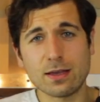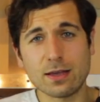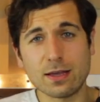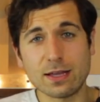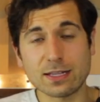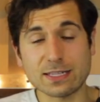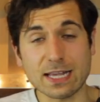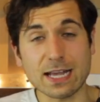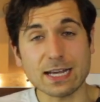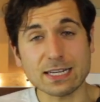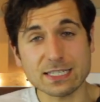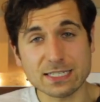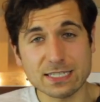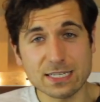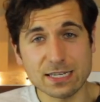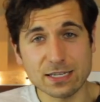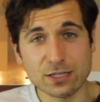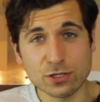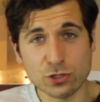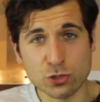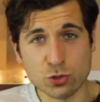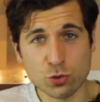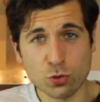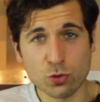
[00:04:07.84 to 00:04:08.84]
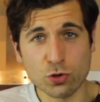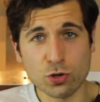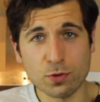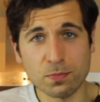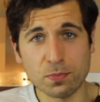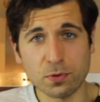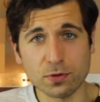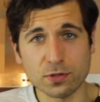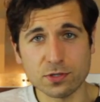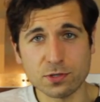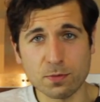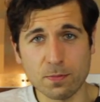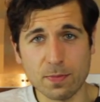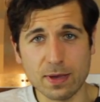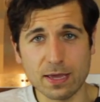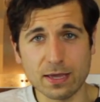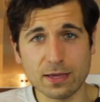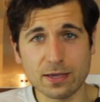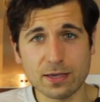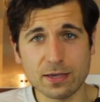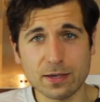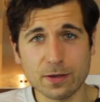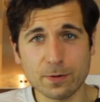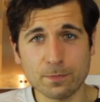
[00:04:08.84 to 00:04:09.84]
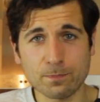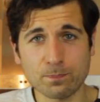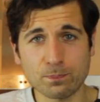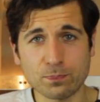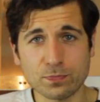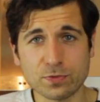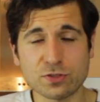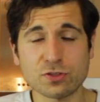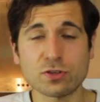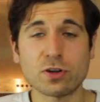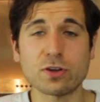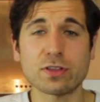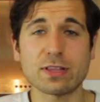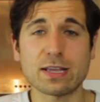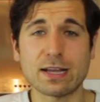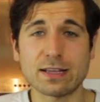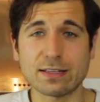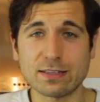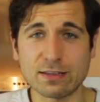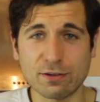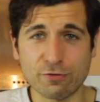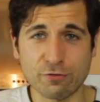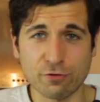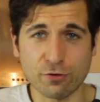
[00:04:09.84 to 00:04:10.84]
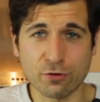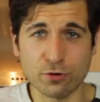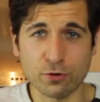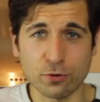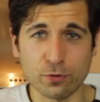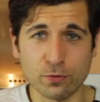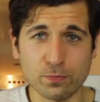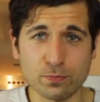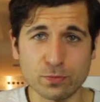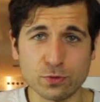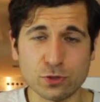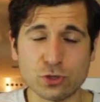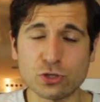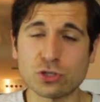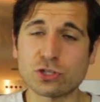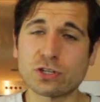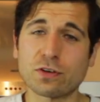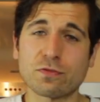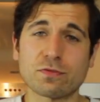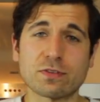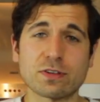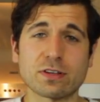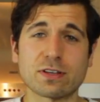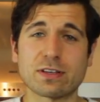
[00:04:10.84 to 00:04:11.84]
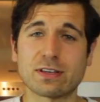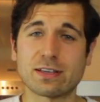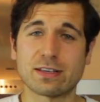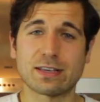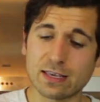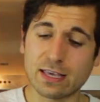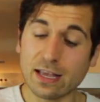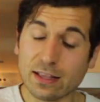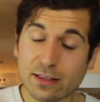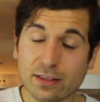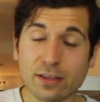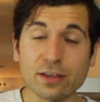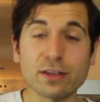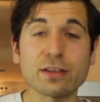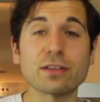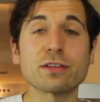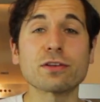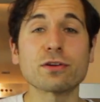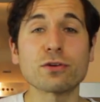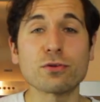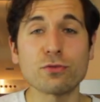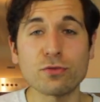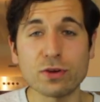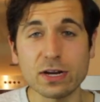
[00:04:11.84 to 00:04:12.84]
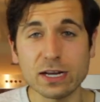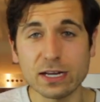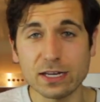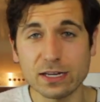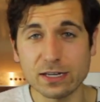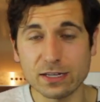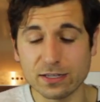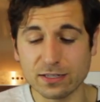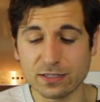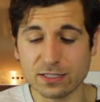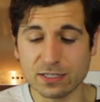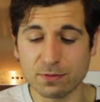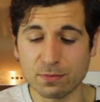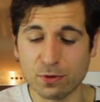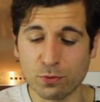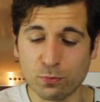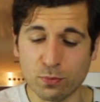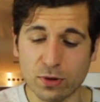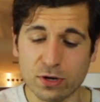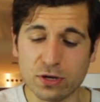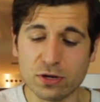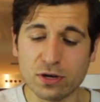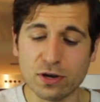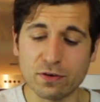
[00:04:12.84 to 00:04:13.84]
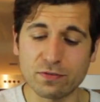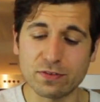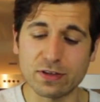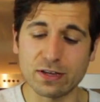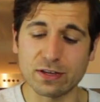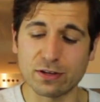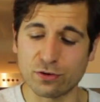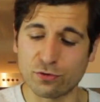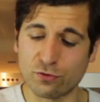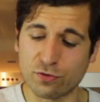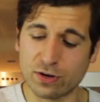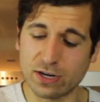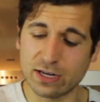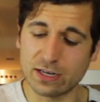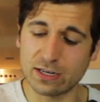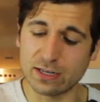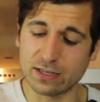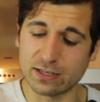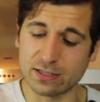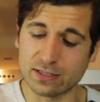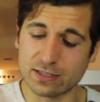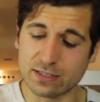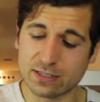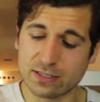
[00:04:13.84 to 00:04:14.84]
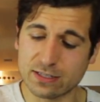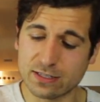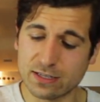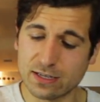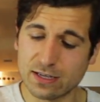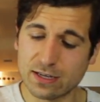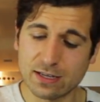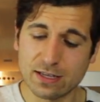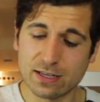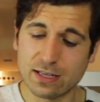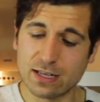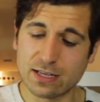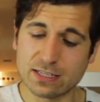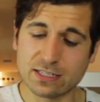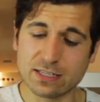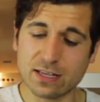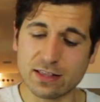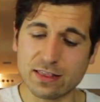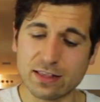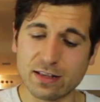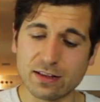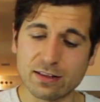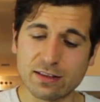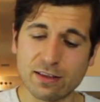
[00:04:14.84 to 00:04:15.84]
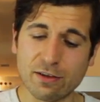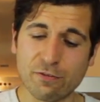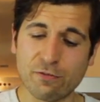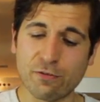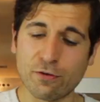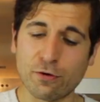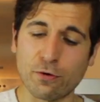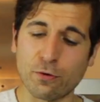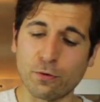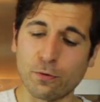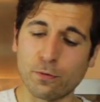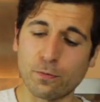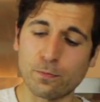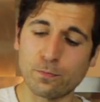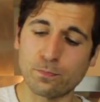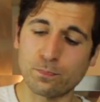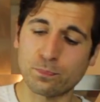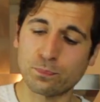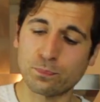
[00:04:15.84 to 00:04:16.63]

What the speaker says: It's actually enjoyable to make. It's not that difficult. You just have to get the ingredients. I mean, when you have the ingredients, there's nothing difficult.